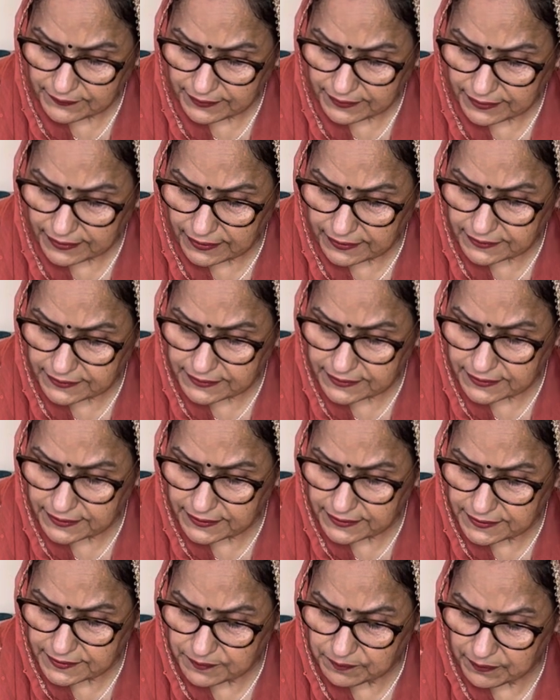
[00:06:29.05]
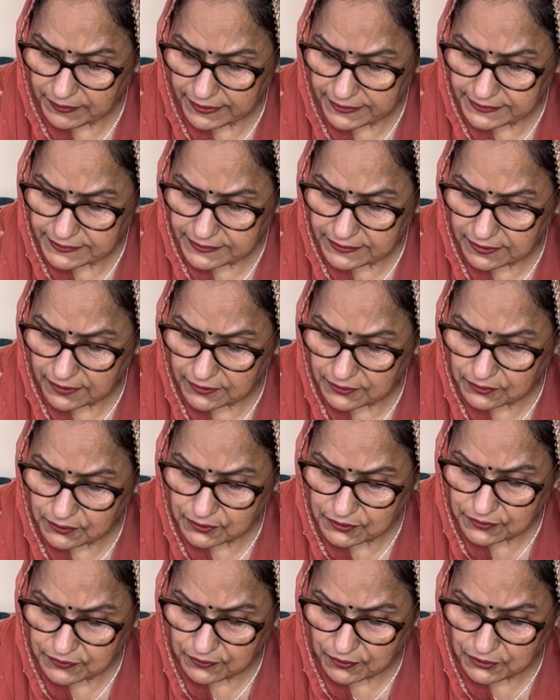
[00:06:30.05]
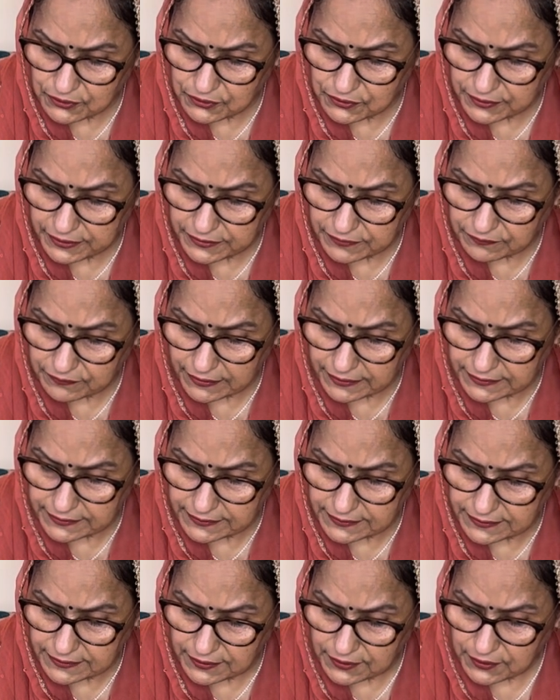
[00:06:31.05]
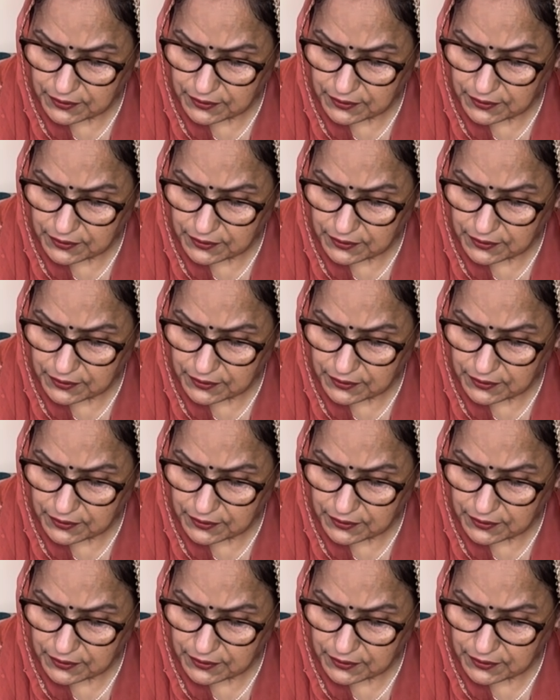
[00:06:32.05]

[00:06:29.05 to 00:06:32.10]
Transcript: Nanak says, blessed are those fortunate ones